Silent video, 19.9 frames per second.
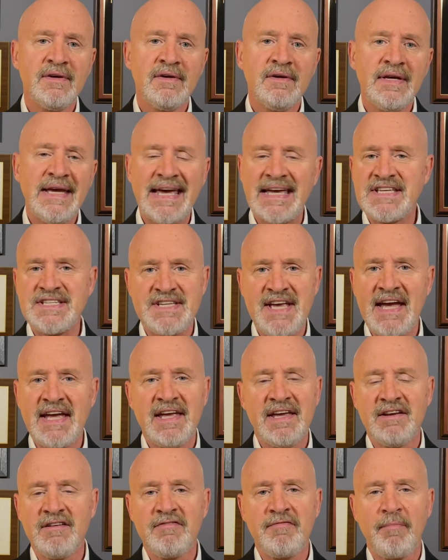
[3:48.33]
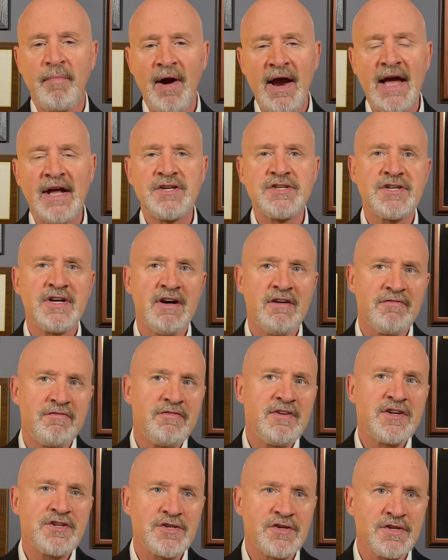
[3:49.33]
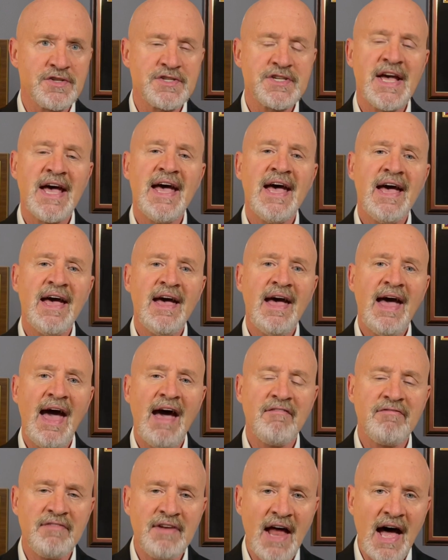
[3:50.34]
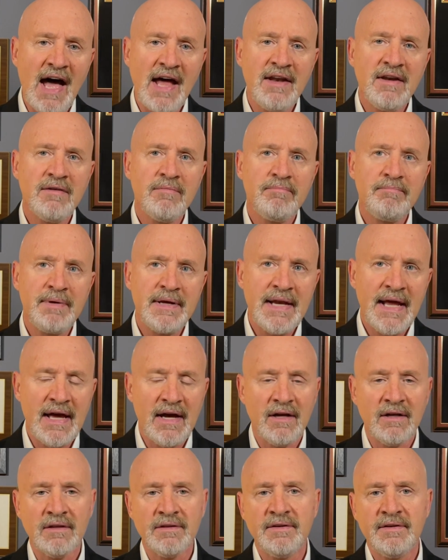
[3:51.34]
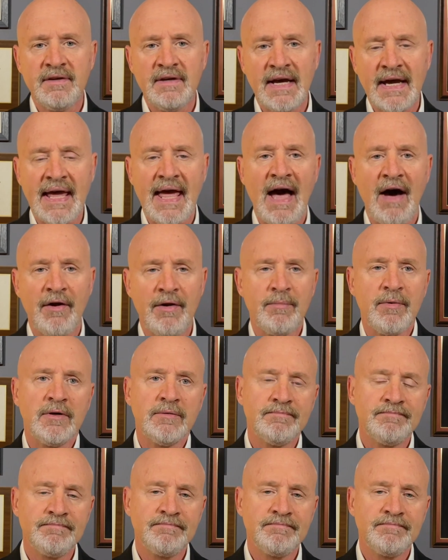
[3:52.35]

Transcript: executive branch officials have not been held accountable.